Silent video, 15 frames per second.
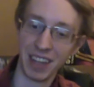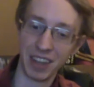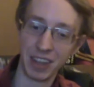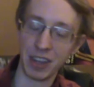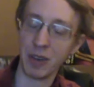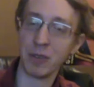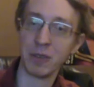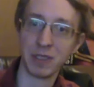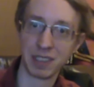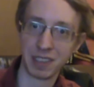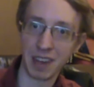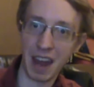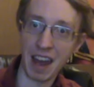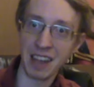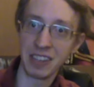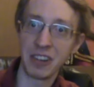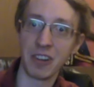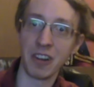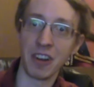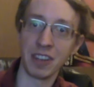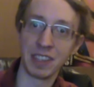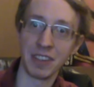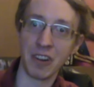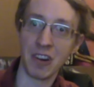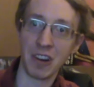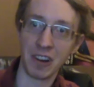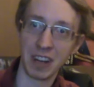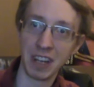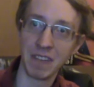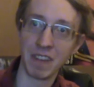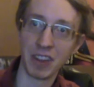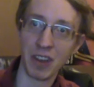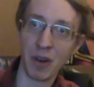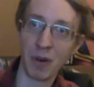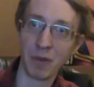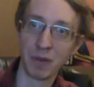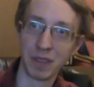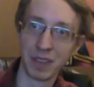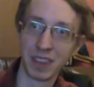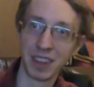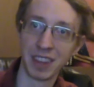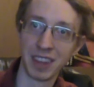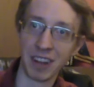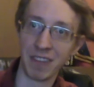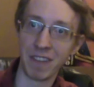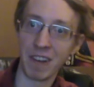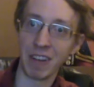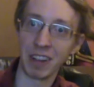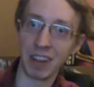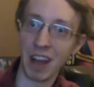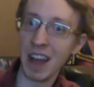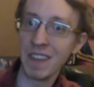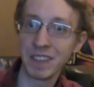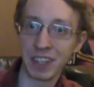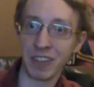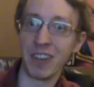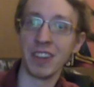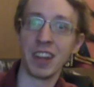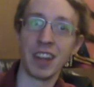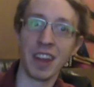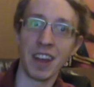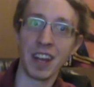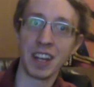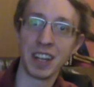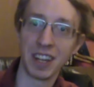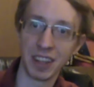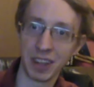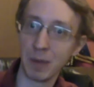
those astronauts are, even though their very lives are on the line.